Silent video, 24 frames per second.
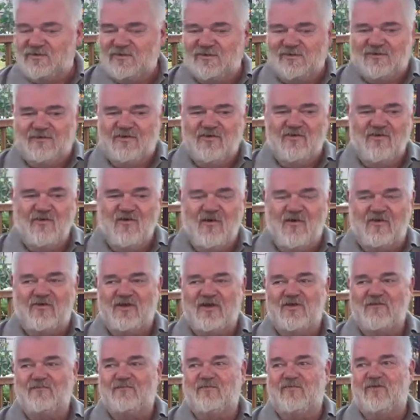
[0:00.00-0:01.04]
It was not
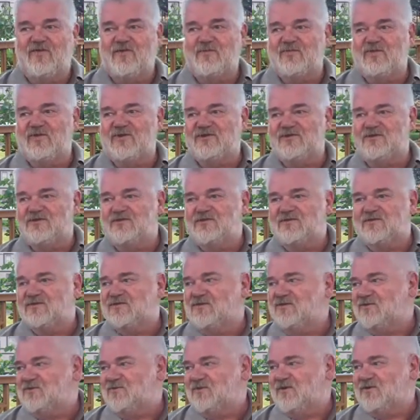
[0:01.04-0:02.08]
a very pleasant
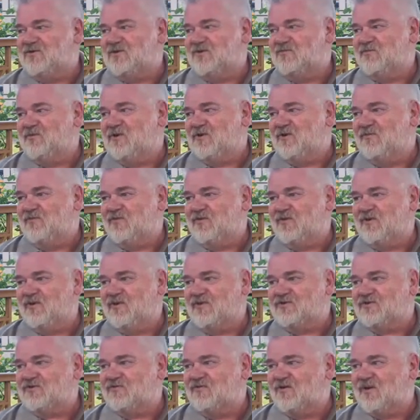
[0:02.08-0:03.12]
situation to be in for the
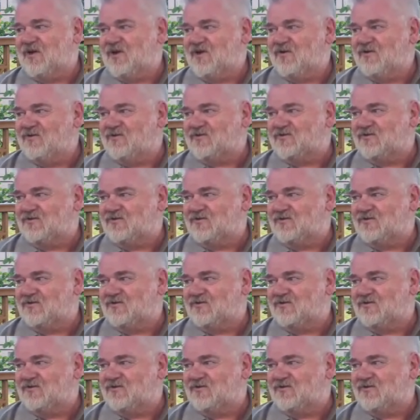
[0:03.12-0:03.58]
next 3 hours,